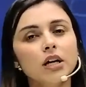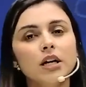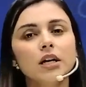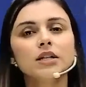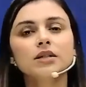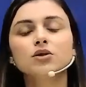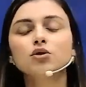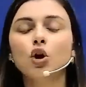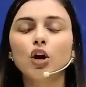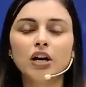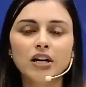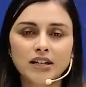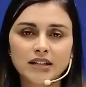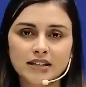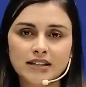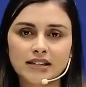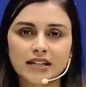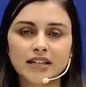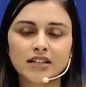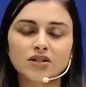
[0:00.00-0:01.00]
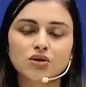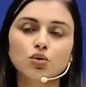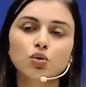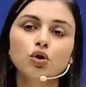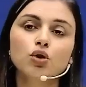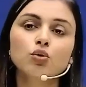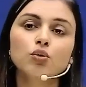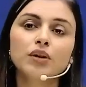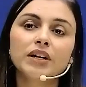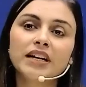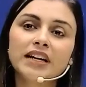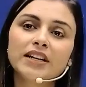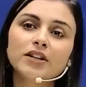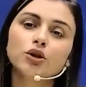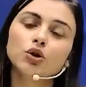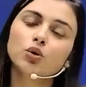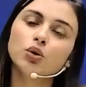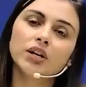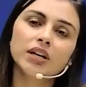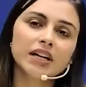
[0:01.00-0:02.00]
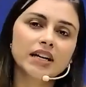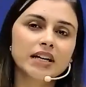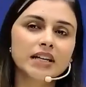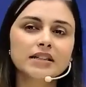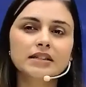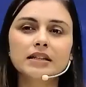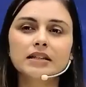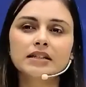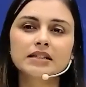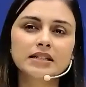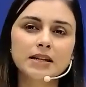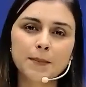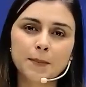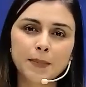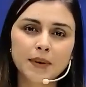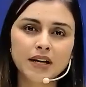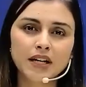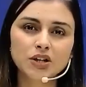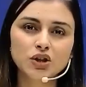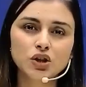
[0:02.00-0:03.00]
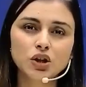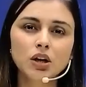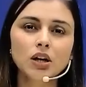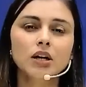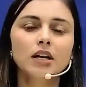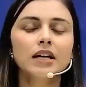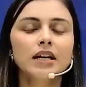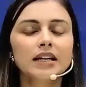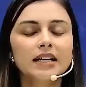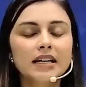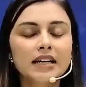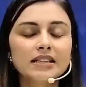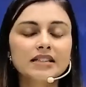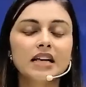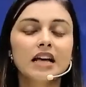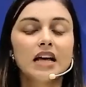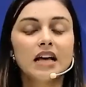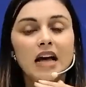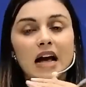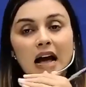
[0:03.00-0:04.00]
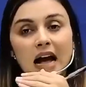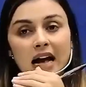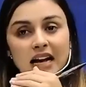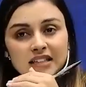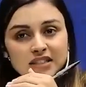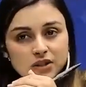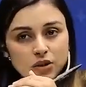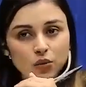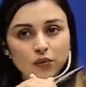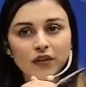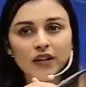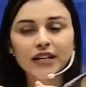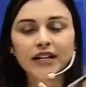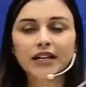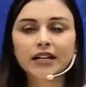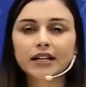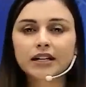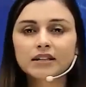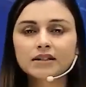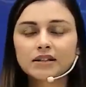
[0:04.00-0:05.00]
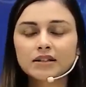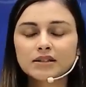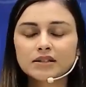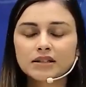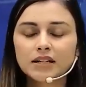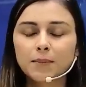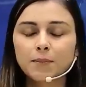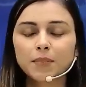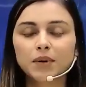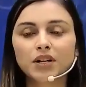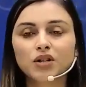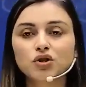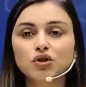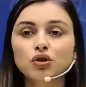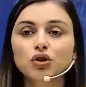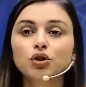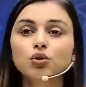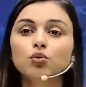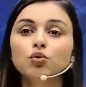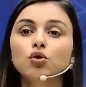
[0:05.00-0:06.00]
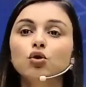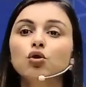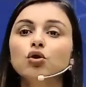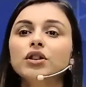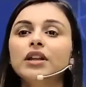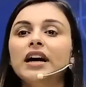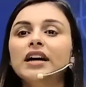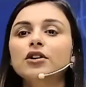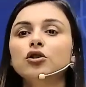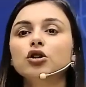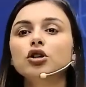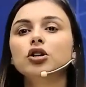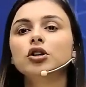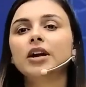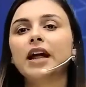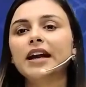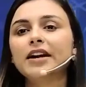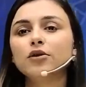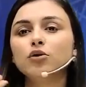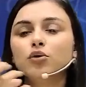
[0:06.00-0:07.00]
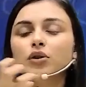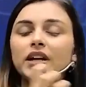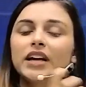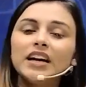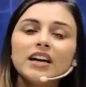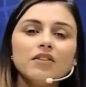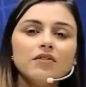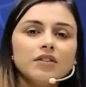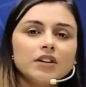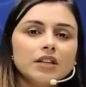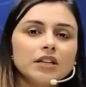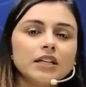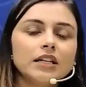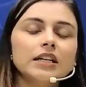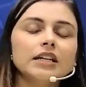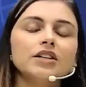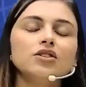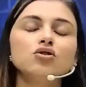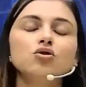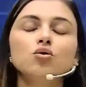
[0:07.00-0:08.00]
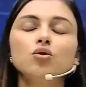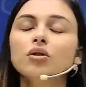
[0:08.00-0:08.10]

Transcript: solid state. So you need to decrease its temperature. Yes, as you will decrease its temperature, you know that you're trying to take away the heat. So the